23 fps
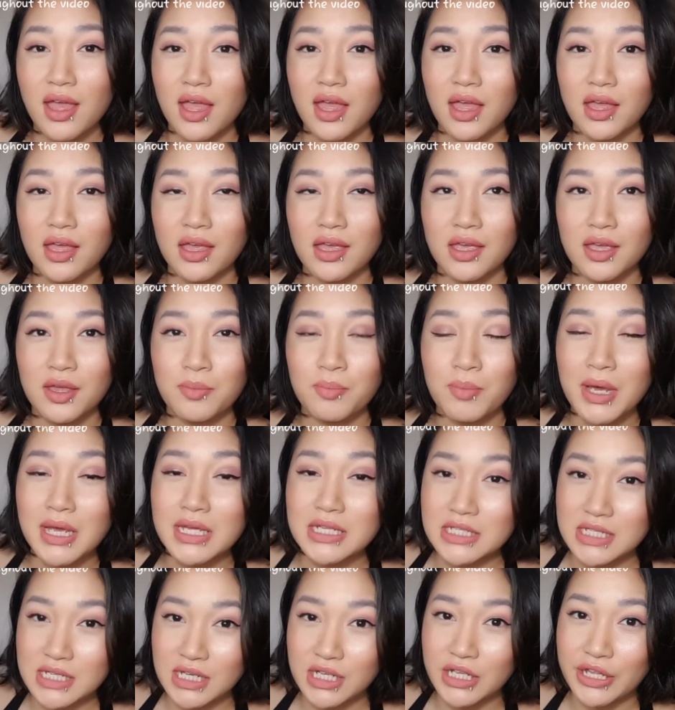and my
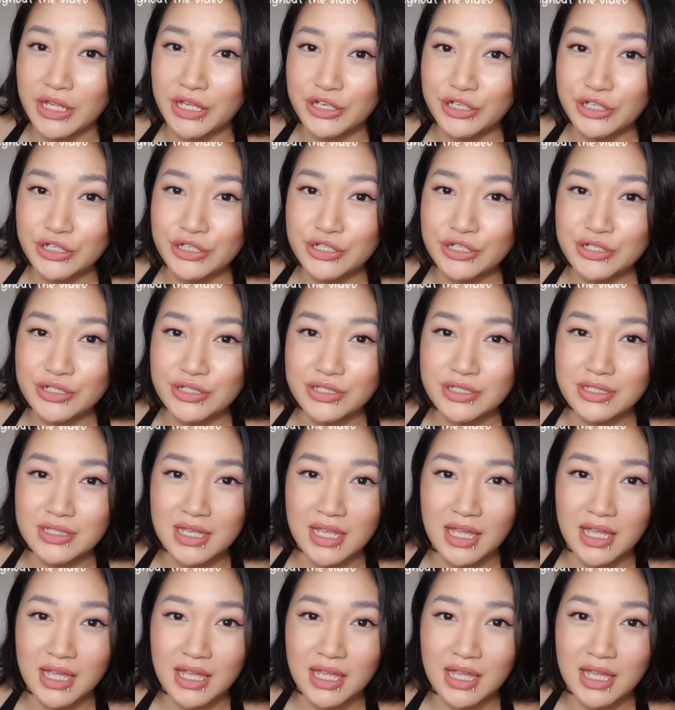declutters